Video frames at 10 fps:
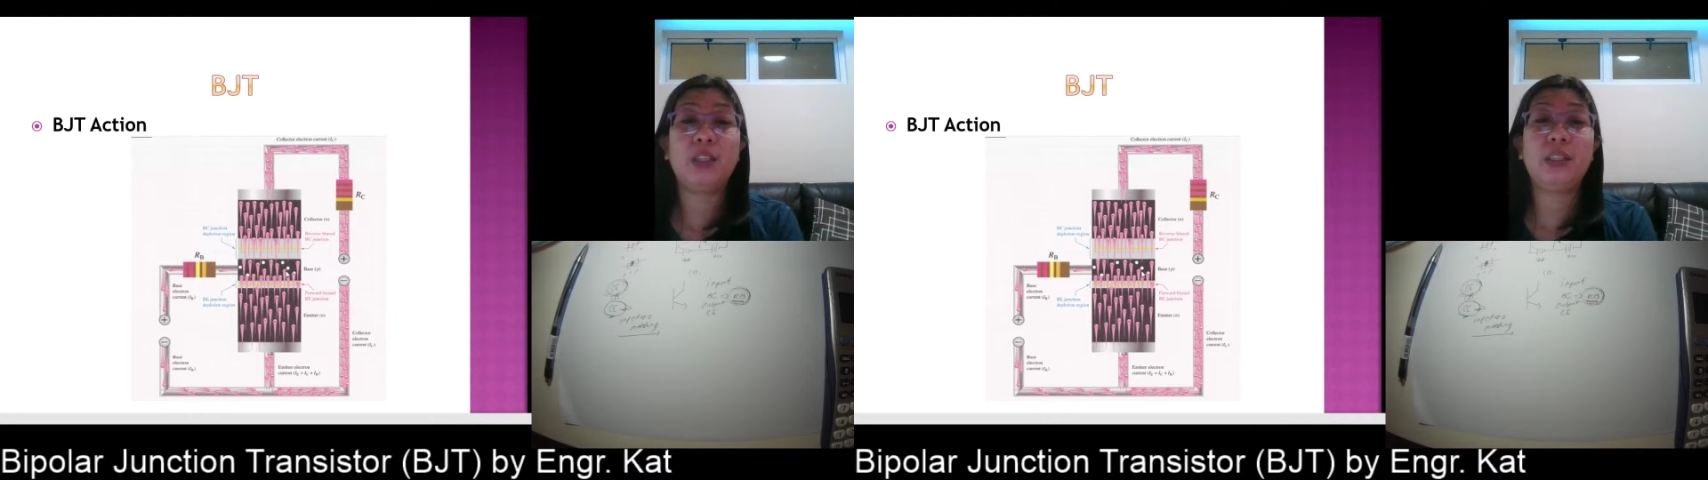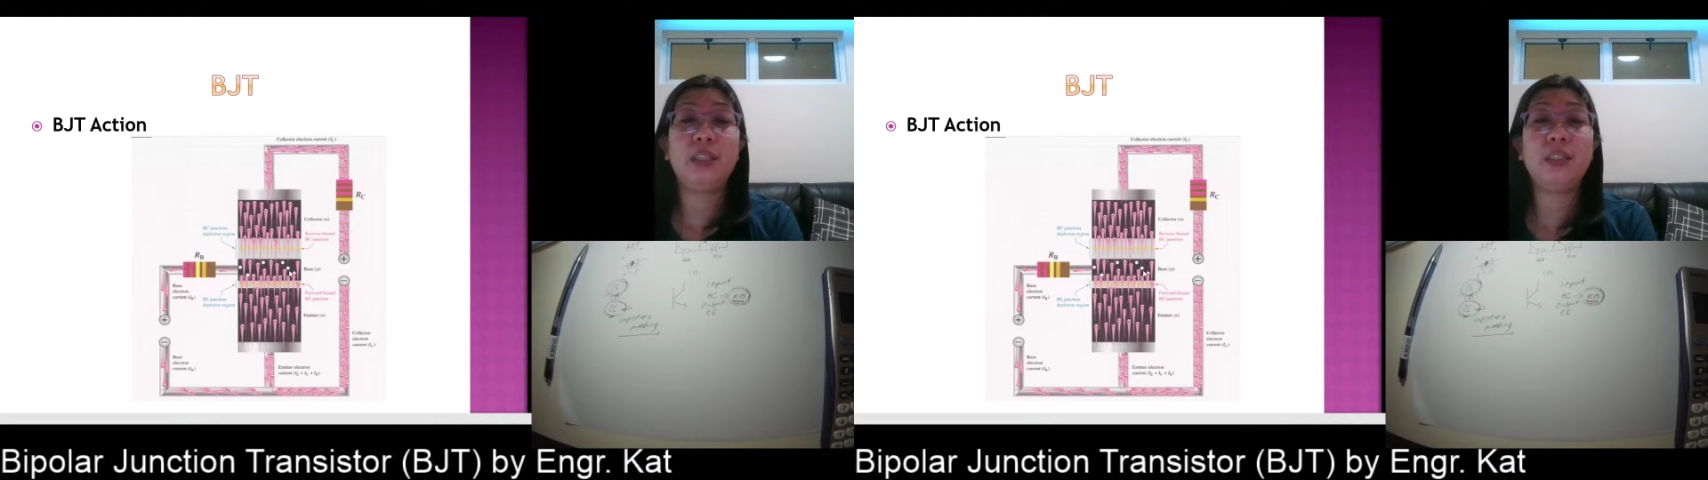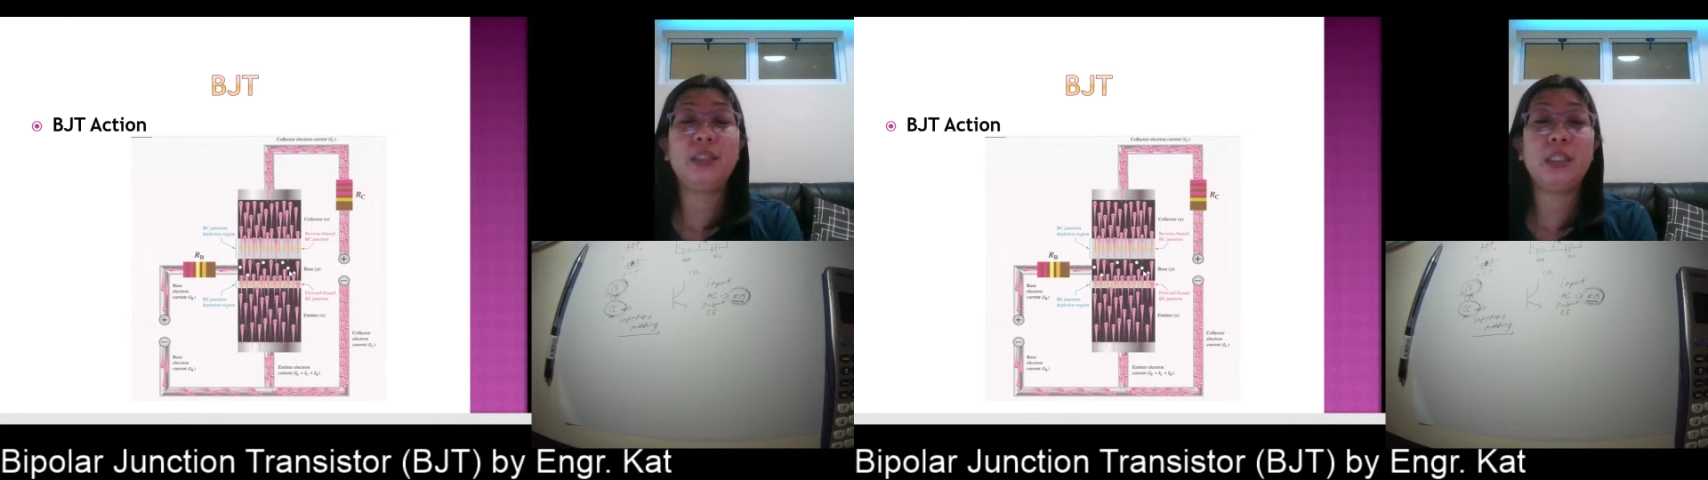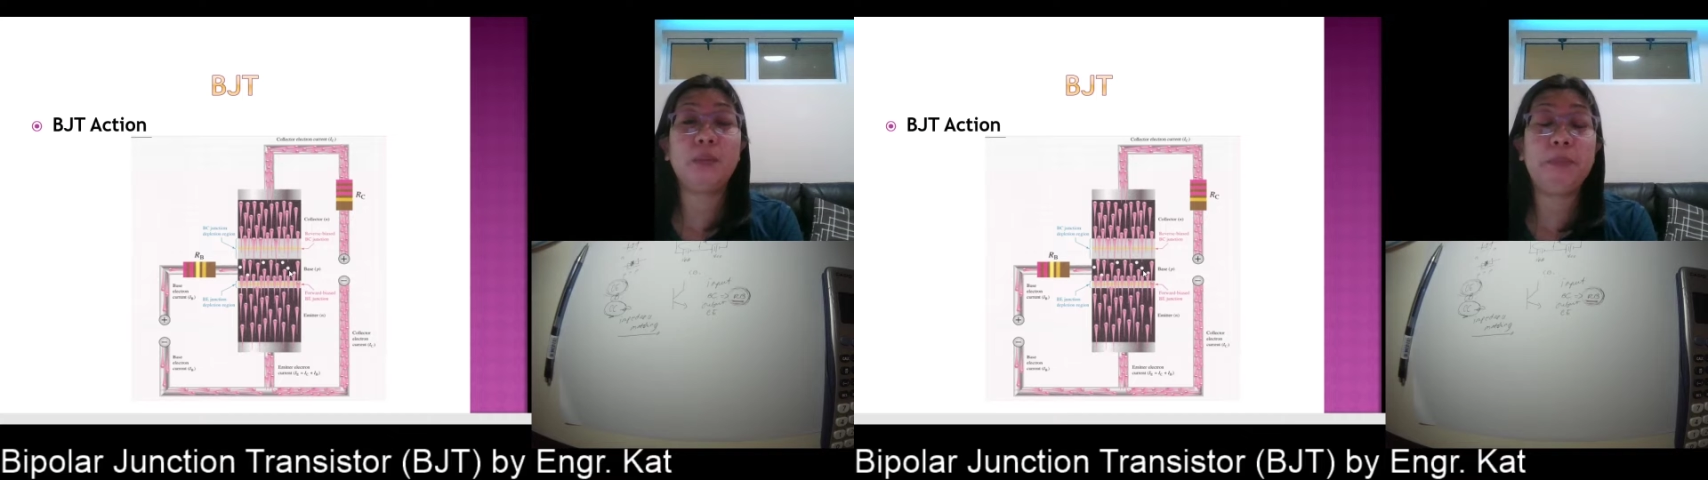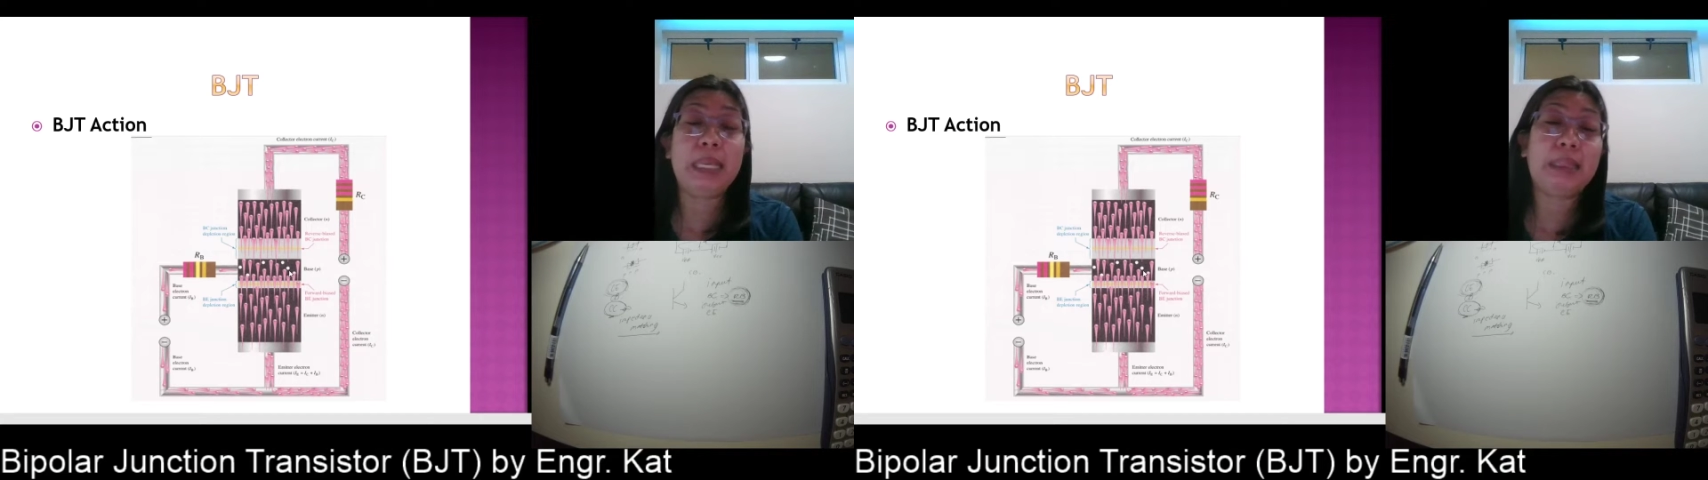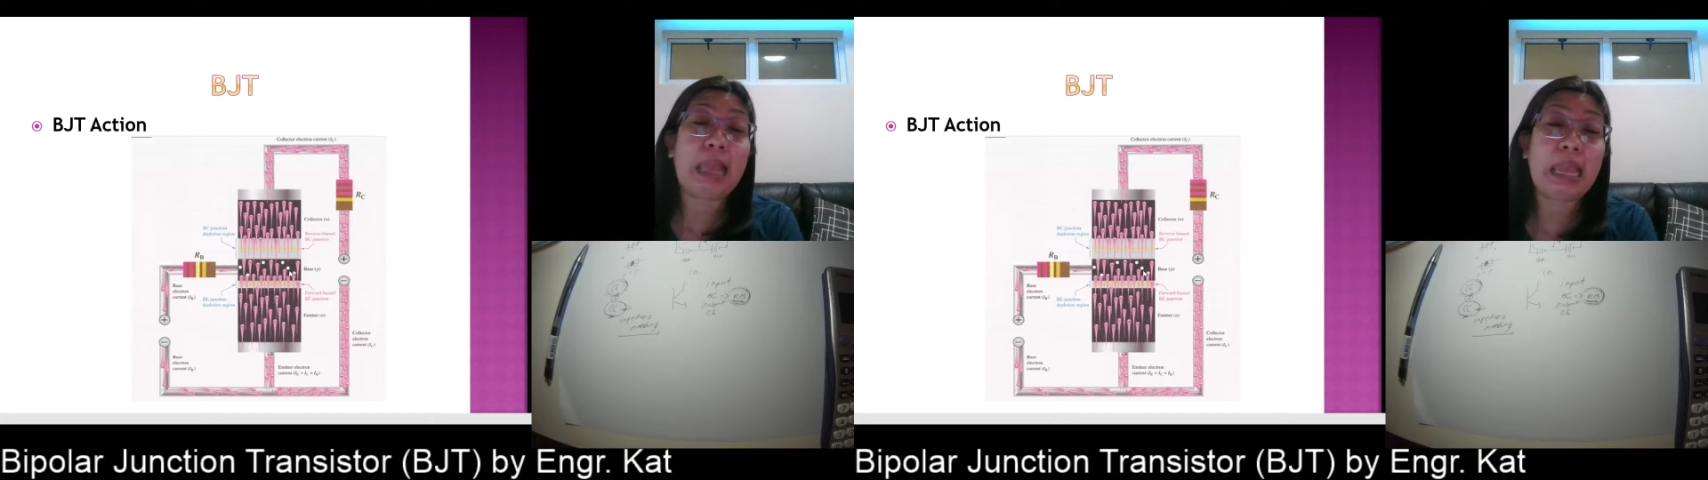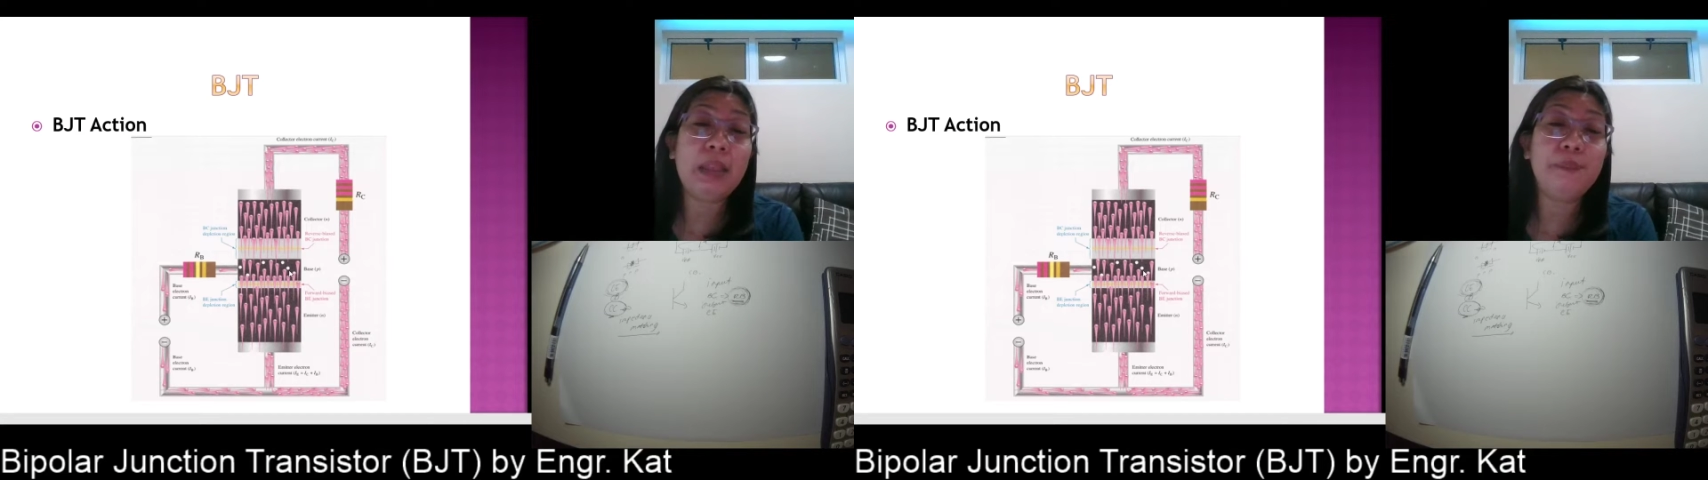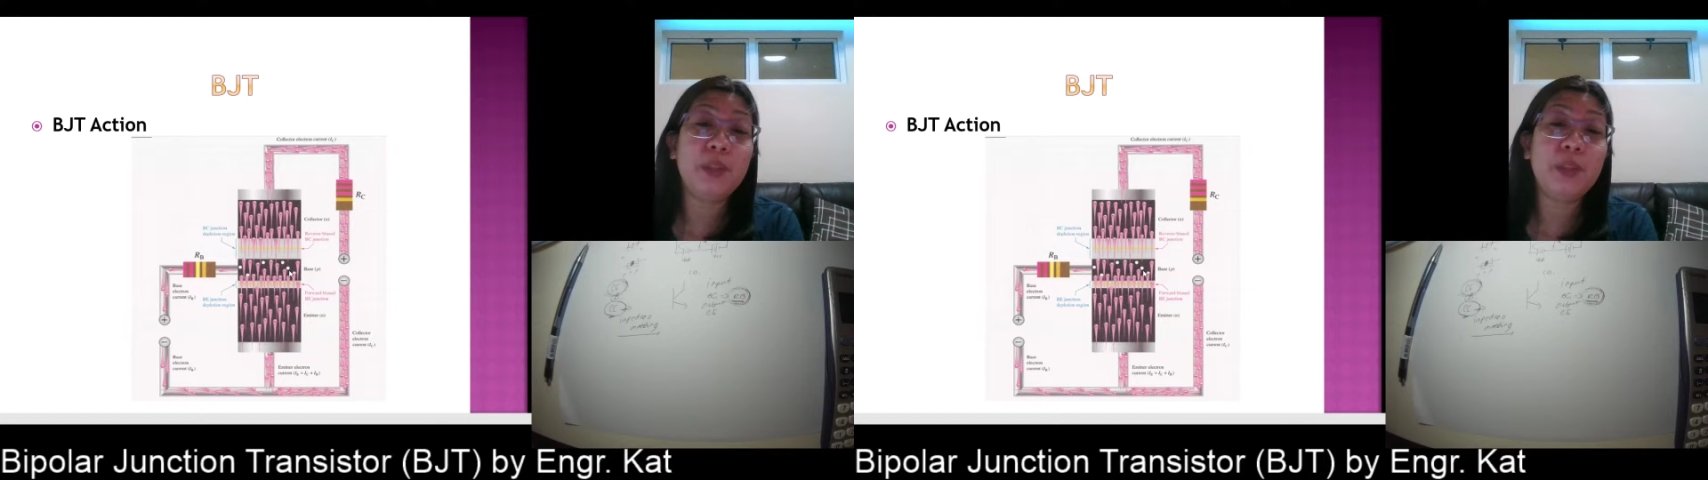So, since this is p-type,